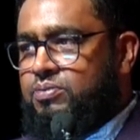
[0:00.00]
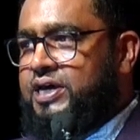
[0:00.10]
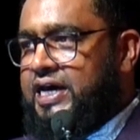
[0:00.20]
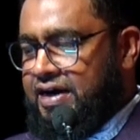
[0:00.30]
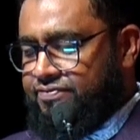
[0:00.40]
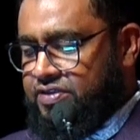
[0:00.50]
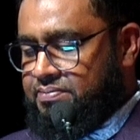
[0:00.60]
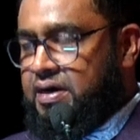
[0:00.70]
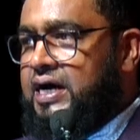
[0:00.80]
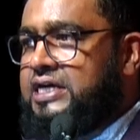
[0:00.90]
We have the
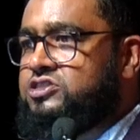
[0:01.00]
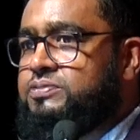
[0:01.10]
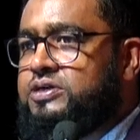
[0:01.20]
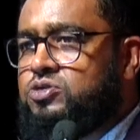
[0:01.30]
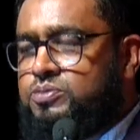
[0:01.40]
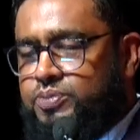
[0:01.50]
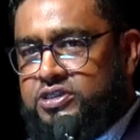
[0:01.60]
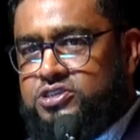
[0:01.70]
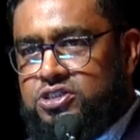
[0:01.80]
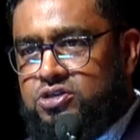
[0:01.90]
Mahanjuman
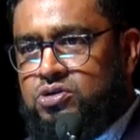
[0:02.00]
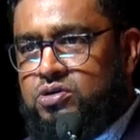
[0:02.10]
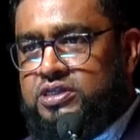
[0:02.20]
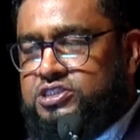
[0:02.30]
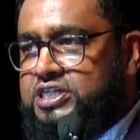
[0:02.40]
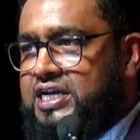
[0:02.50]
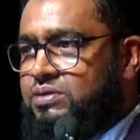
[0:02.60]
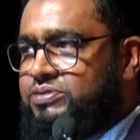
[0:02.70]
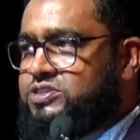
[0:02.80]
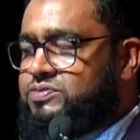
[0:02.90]
2.0,
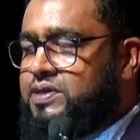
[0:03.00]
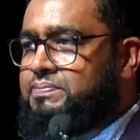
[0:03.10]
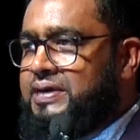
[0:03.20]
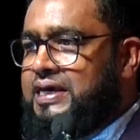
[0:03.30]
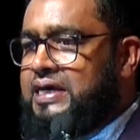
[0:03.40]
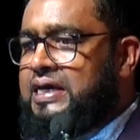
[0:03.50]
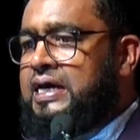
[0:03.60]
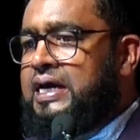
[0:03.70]
inshallah, which will be